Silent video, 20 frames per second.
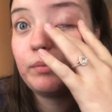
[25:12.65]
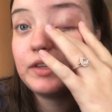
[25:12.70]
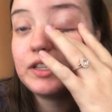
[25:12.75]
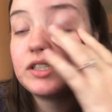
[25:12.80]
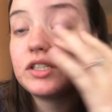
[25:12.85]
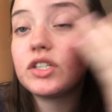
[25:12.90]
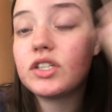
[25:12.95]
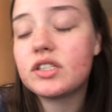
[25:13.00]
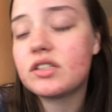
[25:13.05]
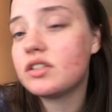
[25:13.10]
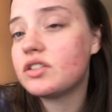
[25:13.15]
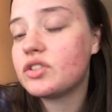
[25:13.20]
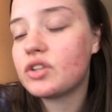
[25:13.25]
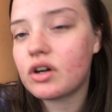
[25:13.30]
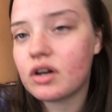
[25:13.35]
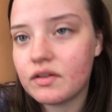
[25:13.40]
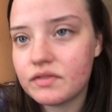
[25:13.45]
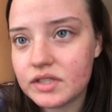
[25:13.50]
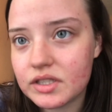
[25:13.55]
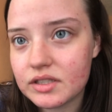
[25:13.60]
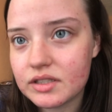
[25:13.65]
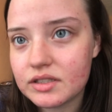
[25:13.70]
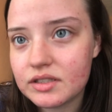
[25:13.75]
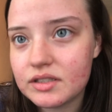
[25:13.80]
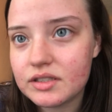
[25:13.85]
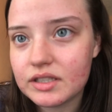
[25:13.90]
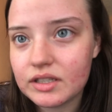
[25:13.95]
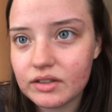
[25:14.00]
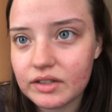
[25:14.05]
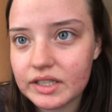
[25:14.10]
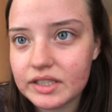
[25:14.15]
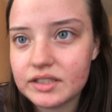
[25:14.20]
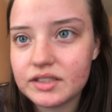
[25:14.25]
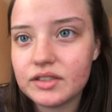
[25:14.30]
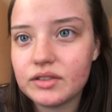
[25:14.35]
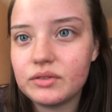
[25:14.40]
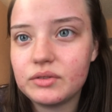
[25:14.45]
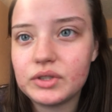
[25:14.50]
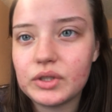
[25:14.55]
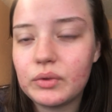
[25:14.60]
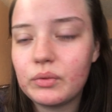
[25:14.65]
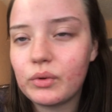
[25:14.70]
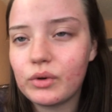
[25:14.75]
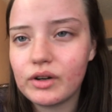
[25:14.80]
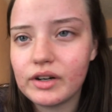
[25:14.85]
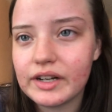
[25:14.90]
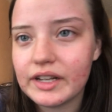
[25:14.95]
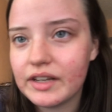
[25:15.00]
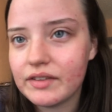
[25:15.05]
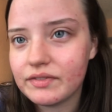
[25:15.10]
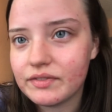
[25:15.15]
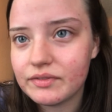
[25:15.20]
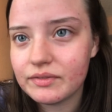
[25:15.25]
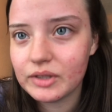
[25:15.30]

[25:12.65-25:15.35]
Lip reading: This is just the start off to this series, so don't worry if